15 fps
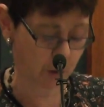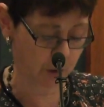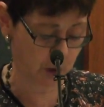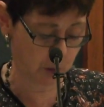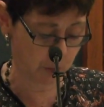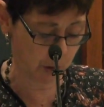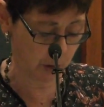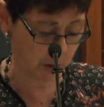
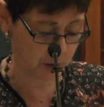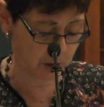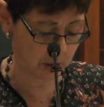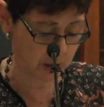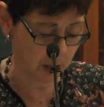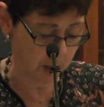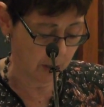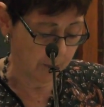
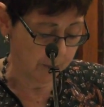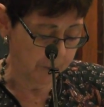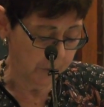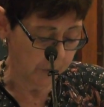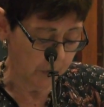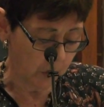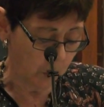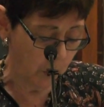hotspots,
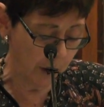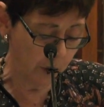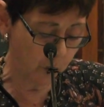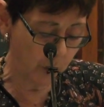where